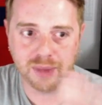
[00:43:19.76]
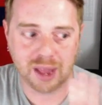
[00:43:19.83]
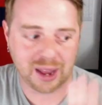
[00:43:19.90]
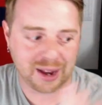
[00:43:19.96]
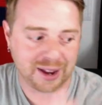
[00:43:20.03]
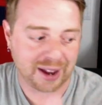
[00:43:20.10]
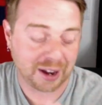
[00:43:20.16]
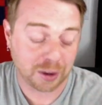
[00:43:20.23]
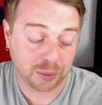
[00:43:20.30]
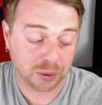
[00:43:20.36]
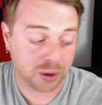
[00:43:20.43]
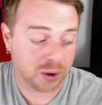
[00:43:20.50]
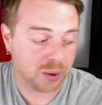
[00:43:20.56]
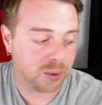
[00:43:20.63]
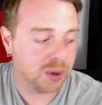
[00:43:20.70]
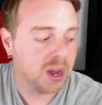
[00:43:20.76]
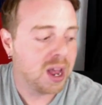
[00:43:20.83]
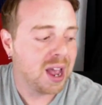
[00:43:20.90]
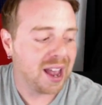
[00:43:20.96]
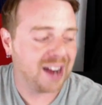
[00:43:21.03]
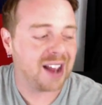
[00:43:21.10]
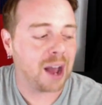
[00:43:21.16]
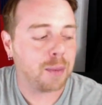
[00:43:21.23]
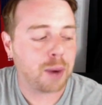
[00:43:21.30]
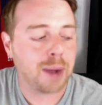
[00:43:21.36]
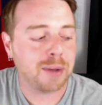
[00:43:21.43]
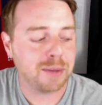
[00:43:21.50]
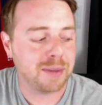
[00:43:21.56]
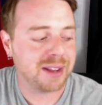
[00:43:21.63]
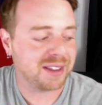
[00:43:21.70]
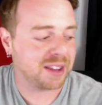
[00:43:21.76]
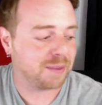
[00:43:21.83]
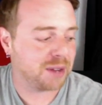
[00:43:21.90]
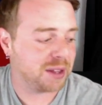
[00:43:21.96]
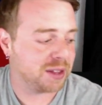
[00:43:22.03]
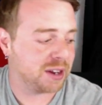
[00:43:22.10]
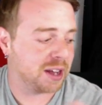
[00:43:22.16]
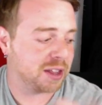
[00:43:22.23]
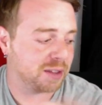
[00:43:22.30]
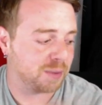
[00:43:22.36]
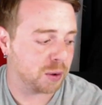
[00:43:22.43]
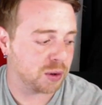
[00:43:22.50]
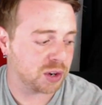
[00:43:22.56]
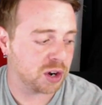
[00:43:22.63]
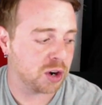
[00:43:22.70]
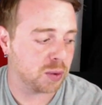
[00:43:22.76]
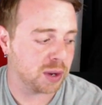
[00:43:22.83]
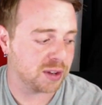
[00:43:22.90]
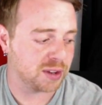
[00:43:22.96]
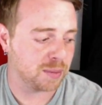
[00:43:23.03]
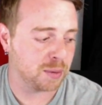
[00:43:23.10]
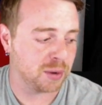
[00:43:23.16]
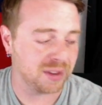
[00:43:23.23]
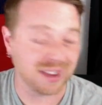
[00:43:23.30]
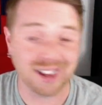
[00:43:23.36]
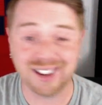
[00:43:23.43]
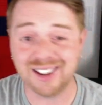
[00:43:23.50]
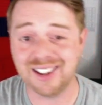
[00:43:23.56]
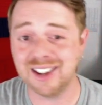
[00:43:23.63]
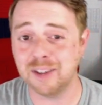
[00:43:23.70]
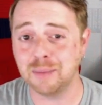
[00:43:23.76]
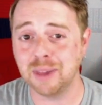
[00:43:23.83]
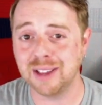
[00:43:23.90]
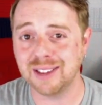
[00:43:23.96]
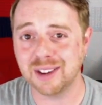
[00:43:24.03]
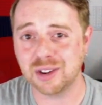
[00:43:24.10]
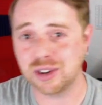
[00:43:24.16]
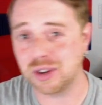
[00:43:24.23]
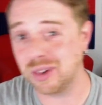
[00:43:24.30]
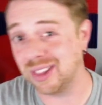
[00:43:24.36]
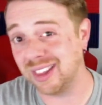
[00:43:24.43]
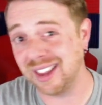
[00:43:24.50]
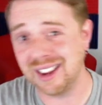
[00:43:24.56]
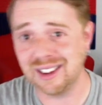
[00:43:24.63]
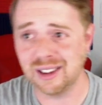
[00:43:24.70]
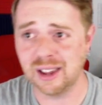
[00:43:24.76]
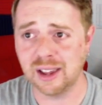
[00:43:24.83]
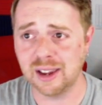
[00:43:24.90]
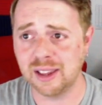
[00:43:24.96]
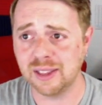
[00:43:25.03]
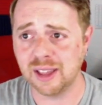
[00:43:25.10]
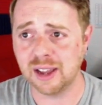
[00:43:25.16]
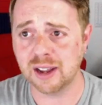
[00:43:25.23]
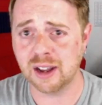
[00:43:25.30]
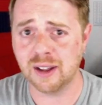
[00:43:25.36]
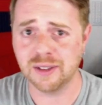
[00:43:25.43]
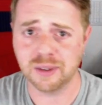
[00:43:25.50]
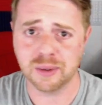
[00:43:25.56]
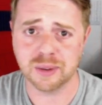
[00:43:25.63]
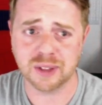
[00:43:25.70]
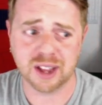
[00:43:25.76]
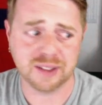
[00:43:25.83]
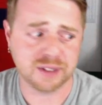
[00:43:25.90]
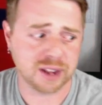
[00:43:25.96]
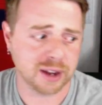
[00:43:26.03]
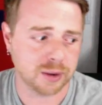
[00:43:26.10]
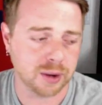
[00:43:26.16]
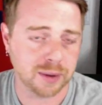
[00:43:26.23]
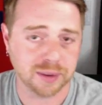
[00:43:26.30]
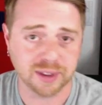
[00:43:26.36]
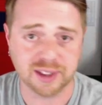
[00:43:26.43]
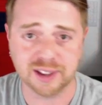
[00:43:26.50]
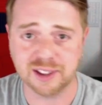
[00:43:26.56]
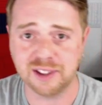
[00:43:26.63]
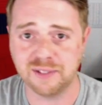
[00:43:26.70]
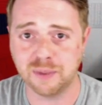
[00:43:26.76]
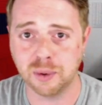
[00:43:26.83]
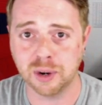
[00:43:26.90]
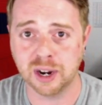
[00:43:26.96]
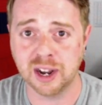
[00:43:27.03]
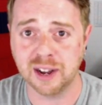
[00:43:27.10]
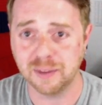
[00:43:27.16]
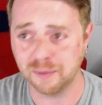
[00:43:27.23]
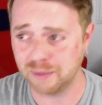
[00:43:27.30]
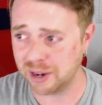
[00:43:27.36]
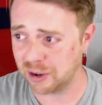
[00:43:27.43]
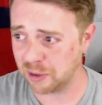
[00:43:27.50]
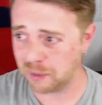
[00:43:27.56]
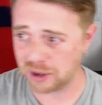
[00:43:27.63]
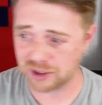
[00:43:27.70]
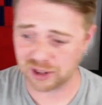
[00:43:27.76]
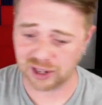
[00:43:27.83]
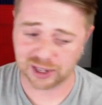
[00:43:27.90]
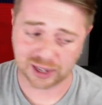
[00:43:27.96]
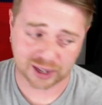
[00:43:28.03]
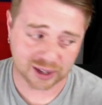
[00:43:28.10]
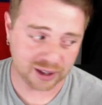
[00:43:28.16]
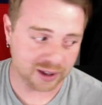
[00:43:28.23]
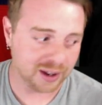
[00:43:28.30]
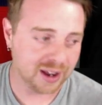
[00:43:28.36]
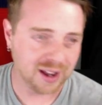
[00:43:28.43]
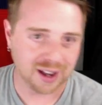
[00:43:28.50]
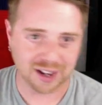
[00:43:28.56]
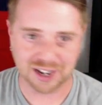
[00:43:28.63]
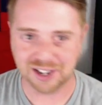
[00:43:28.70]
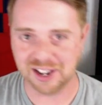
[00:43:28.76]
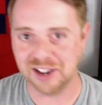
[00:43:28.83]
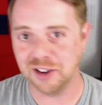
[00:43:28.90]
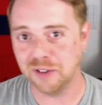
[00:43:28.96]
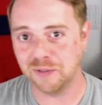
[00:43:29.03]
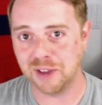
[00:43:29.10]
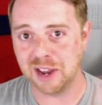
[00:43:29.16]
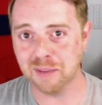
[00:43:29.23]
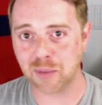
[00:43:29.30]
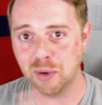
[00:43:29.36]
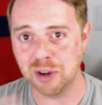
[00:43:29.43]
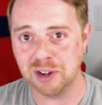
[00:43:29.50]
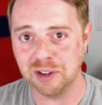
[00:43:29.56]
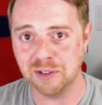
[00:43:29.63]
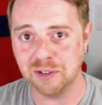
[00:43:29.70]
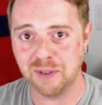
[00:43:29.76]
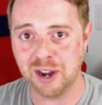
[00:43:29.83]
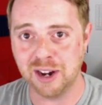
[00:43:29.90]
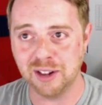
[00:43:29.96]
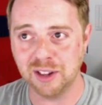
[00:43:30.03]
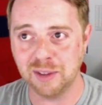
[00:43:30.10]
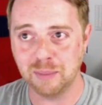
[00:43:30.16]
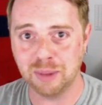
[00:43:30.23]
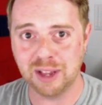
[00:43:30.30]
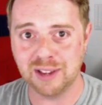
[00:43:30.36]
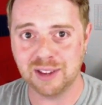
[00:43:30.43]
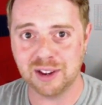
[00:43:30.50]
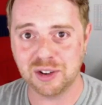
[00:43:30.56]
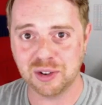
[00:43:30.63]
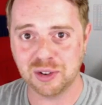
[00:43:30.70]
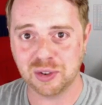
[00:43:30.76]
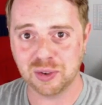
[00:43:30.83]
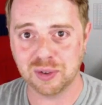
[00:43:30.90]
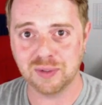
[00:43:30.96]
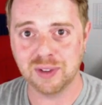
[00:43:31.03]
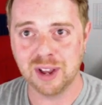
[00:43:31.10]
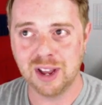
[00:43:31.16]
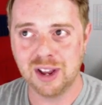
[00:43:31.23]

I don't know, and I probably missed Symphony of the Night the first go around simply because I didn't get a PlayStation till late in that console's life cycle. I was a 64 guy, very much like a Nintendo fanboy until finally PlayStation sort of